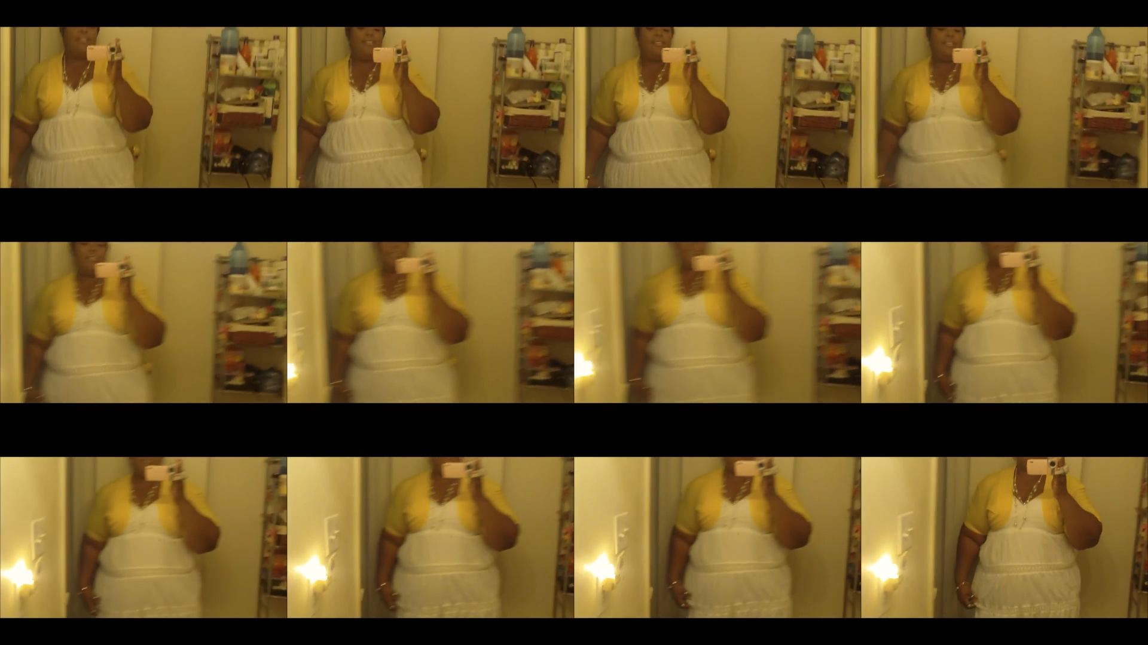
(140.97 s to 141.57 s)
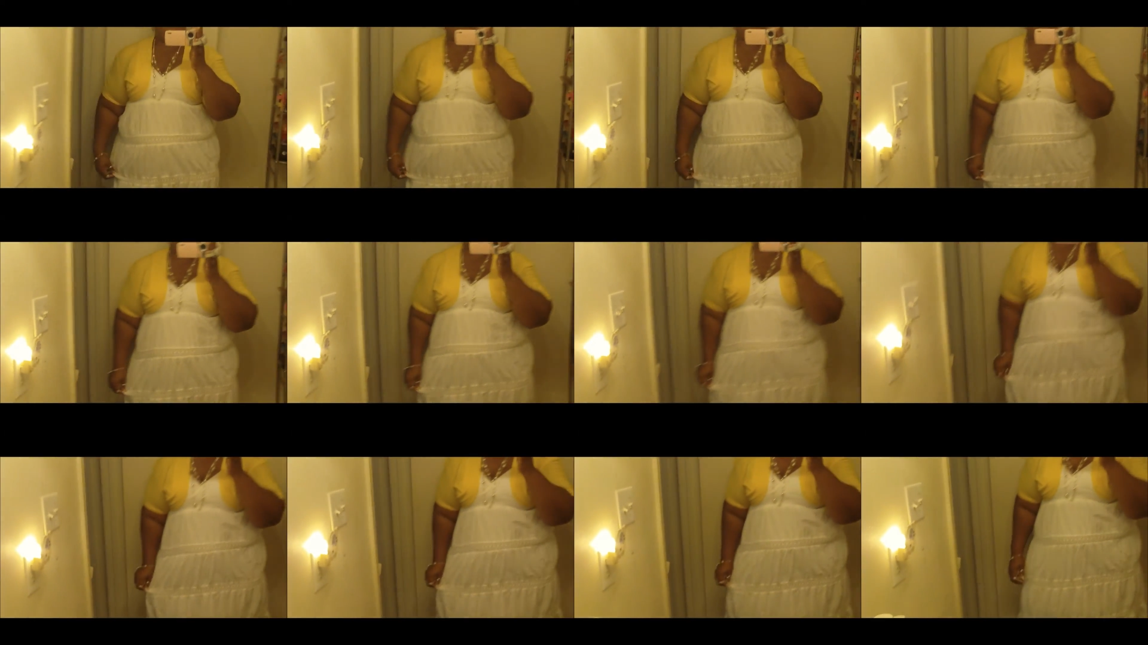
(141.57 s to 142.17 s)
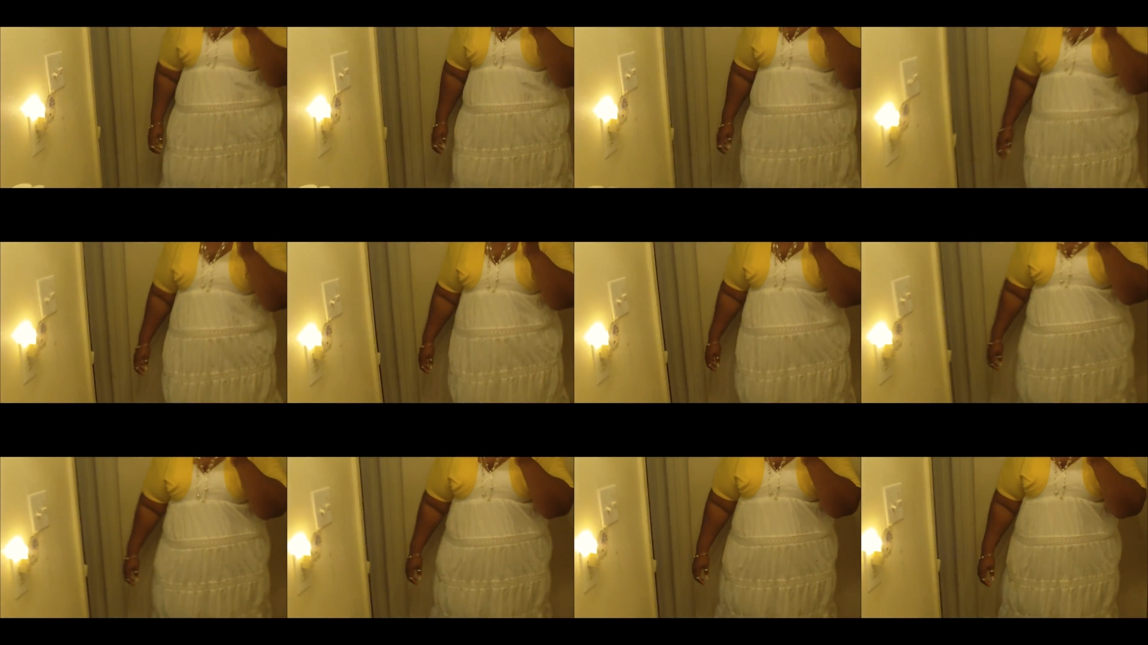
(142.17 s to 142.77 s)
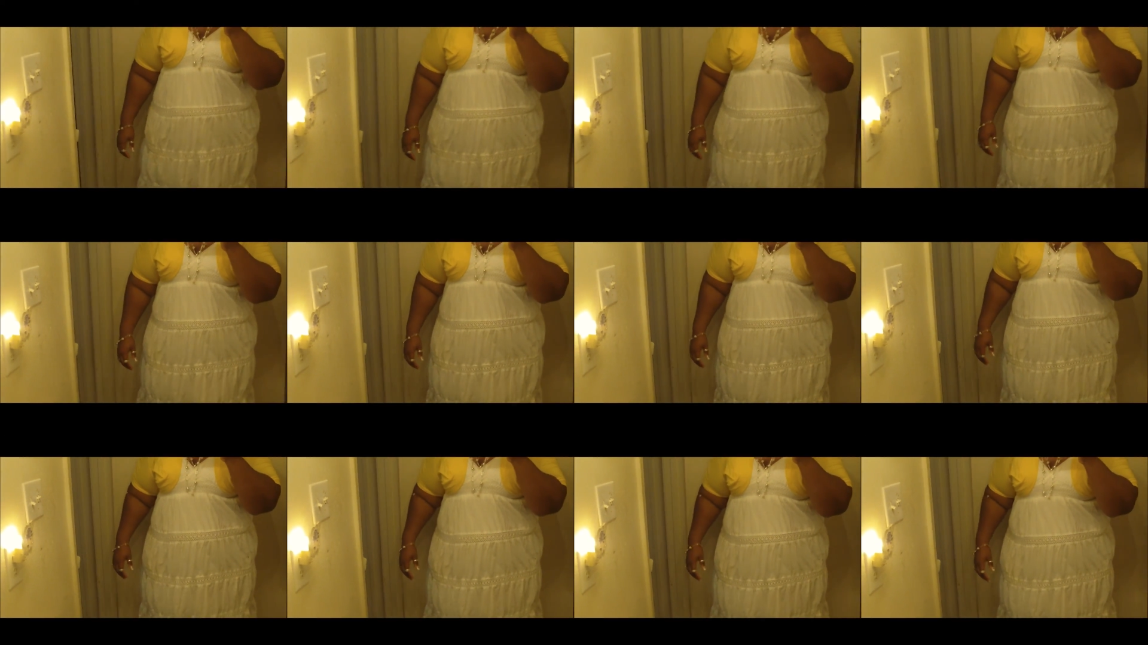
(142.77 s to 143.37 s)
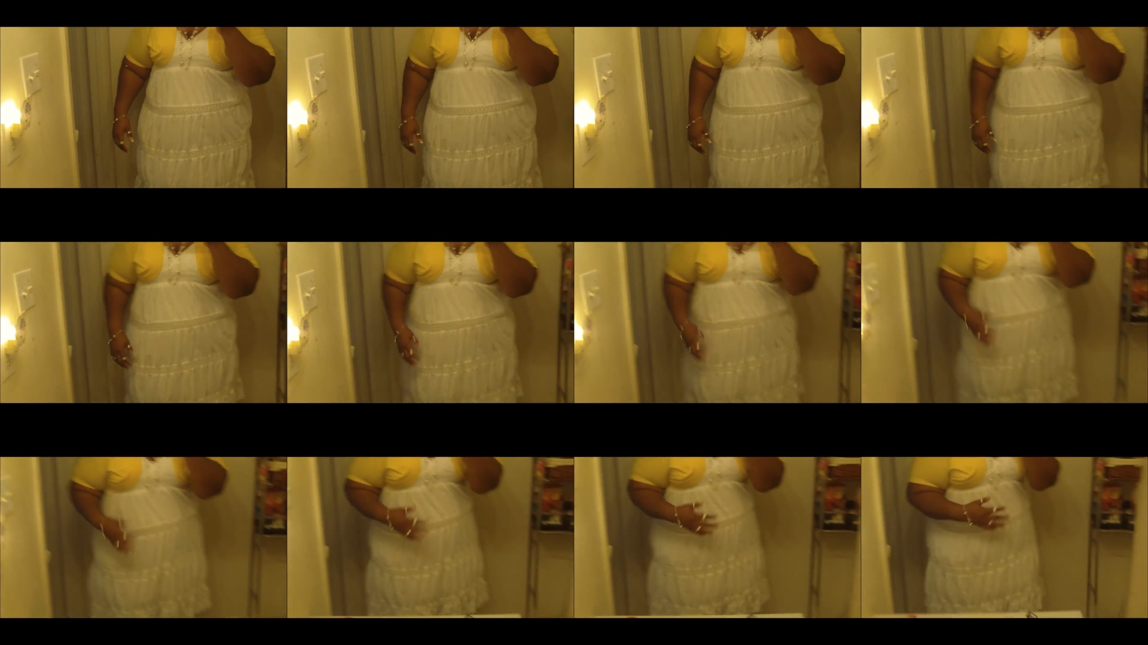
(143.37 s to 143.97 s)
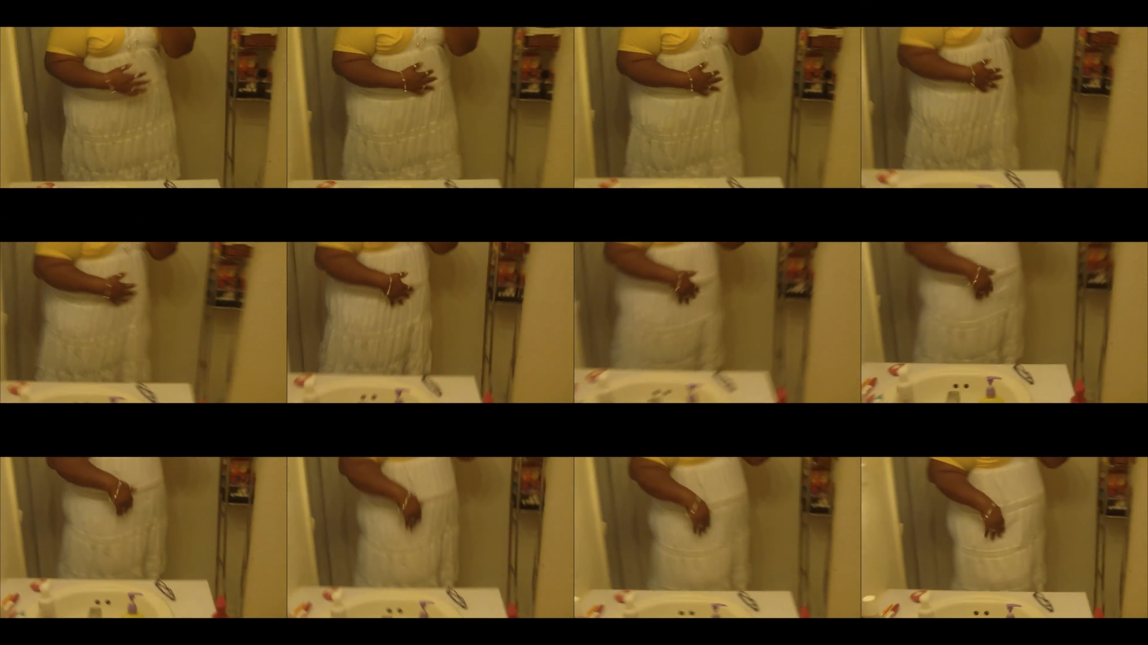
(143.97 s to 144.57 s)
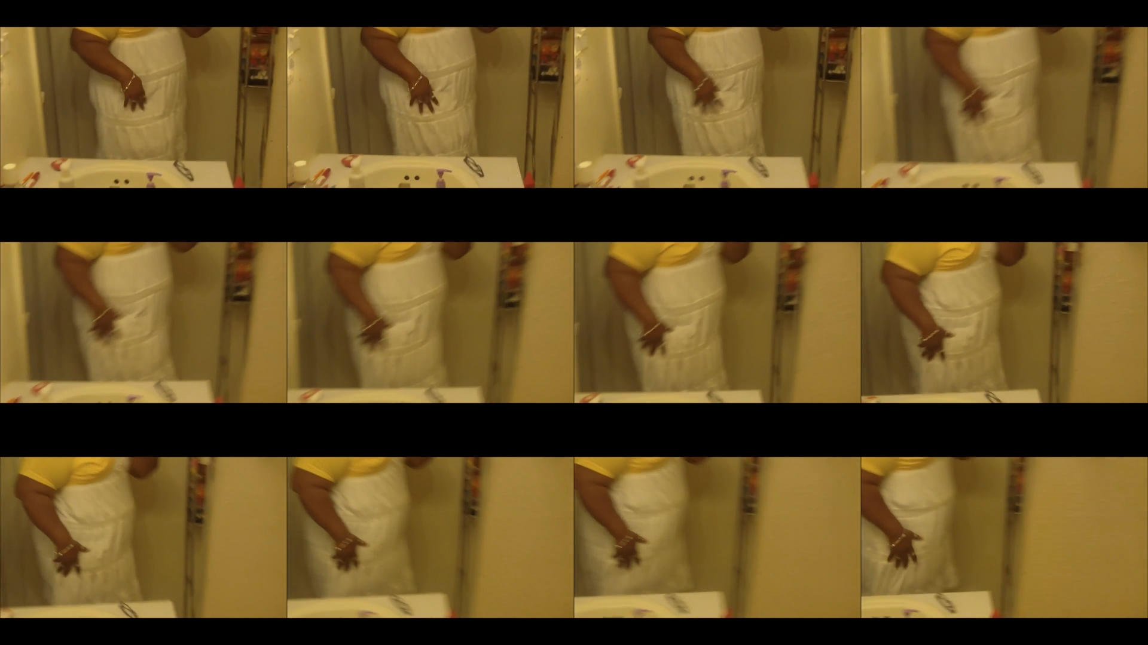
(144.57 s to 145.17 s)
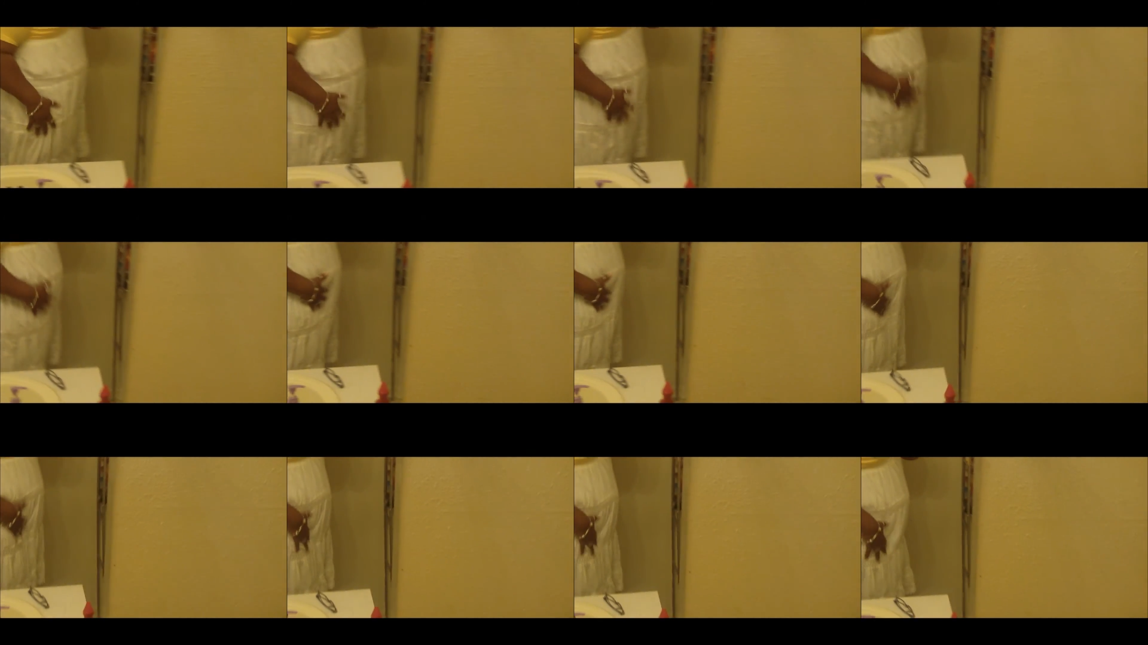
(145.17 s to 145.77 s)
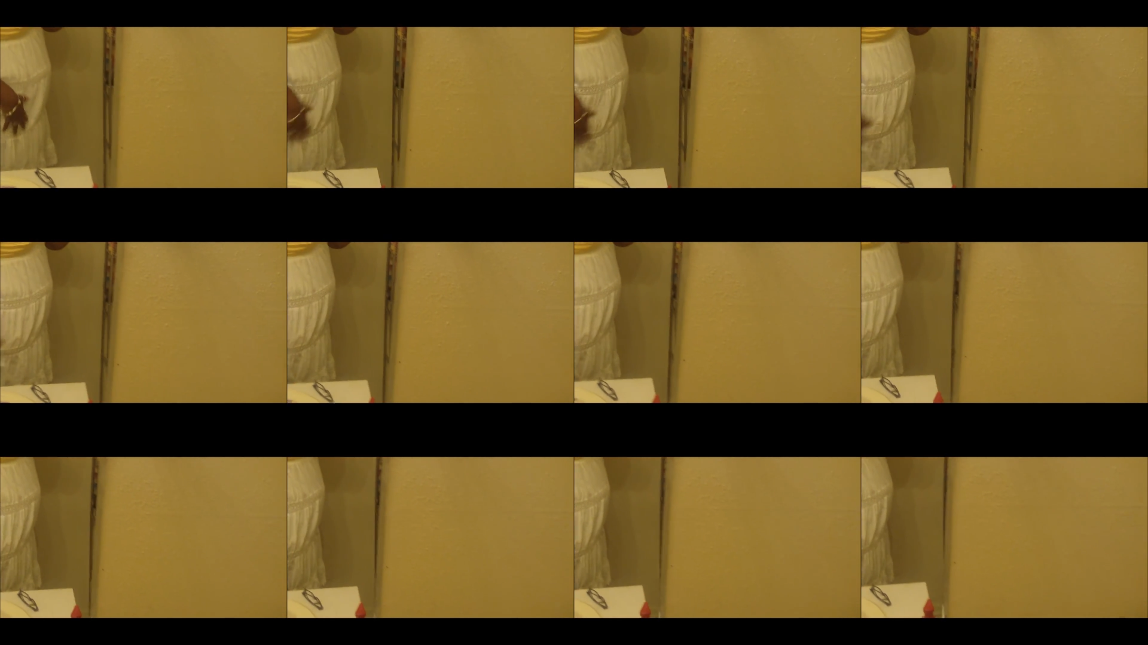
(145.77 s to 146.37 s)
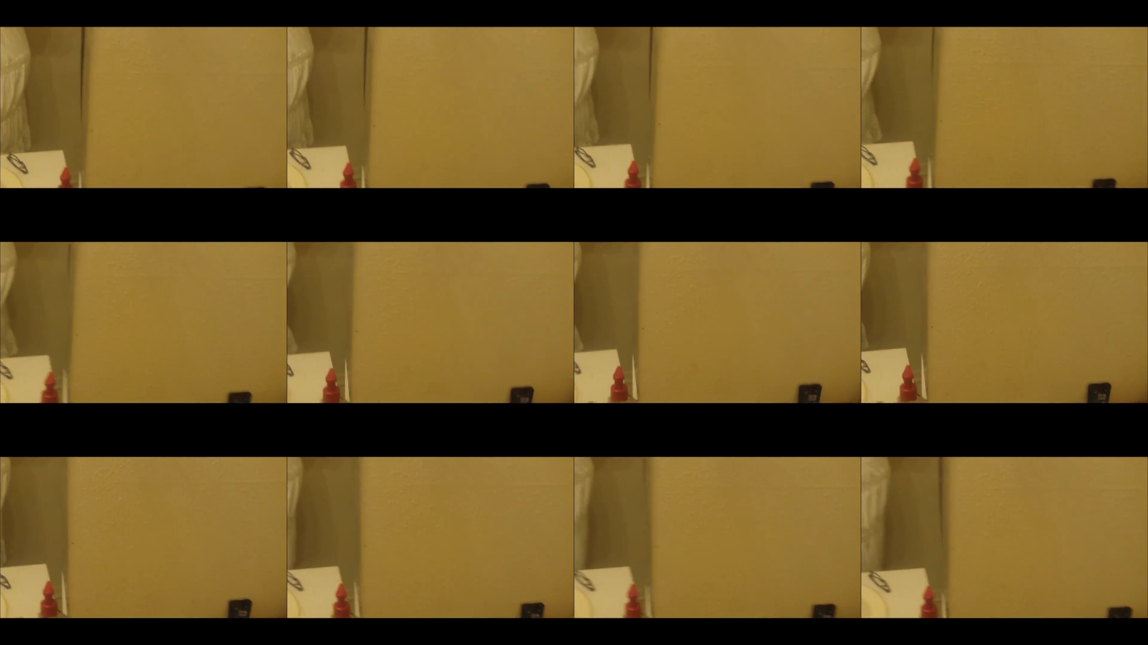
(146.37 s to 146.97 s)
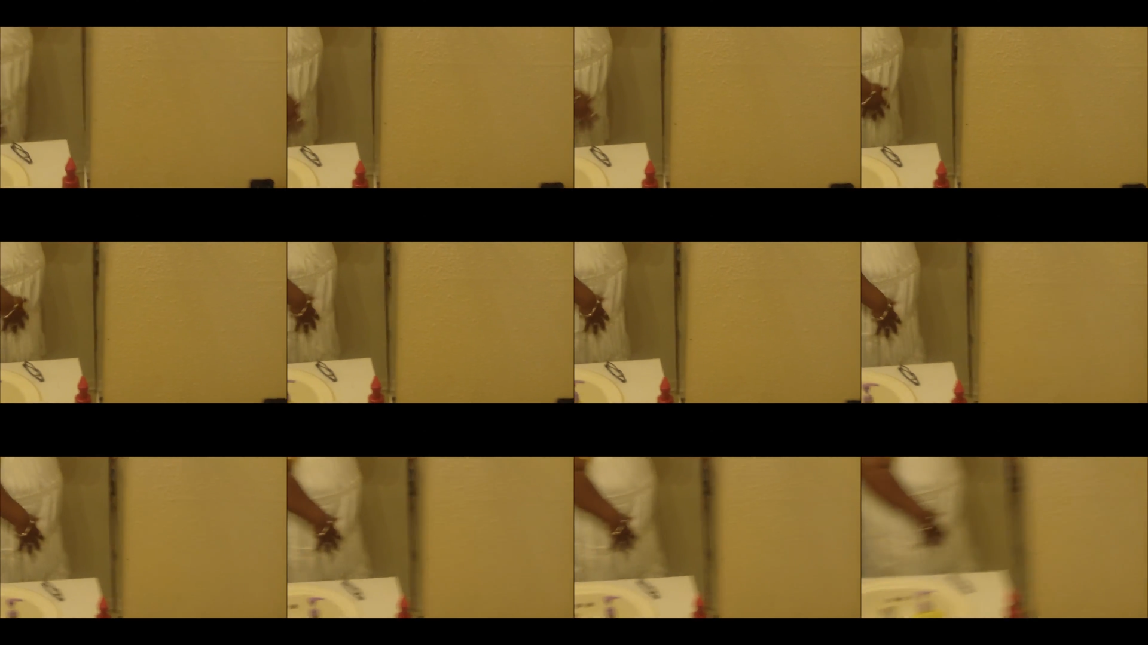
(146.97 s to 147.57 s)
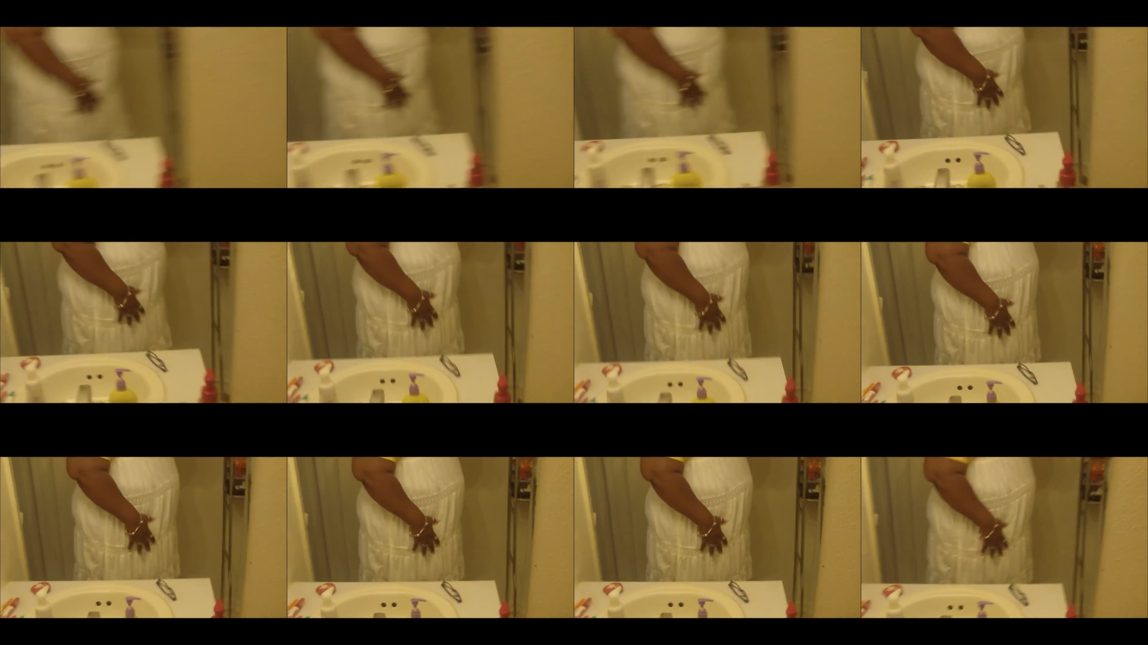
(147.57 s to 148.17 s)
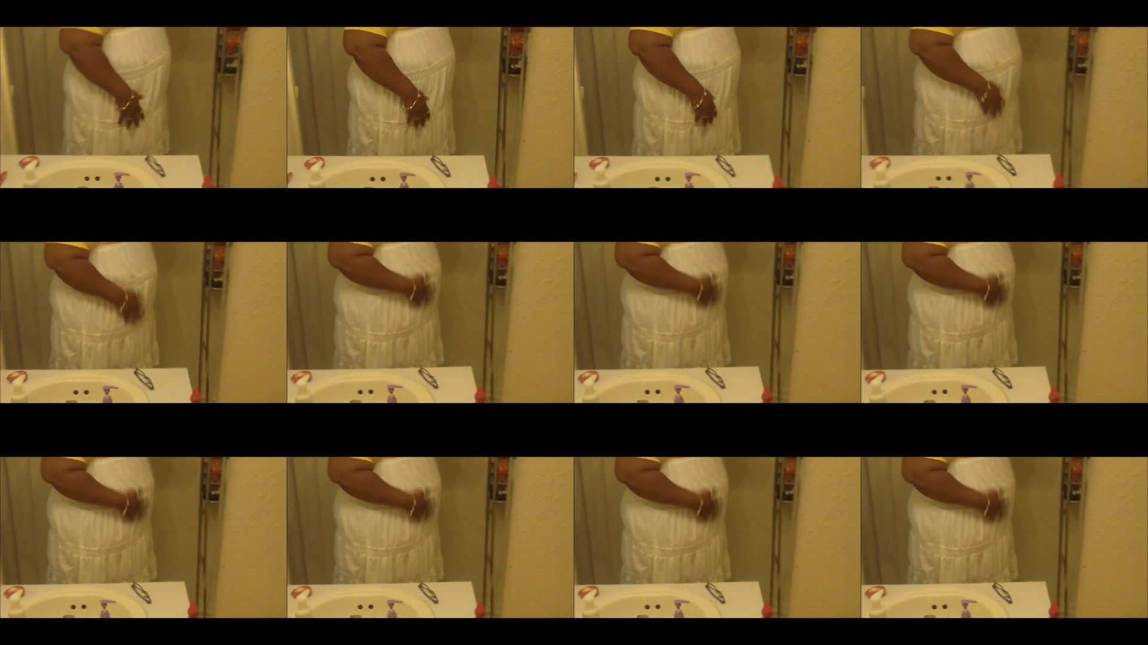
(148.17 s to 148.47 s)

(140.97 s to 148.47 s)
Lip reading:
(no speaker visible)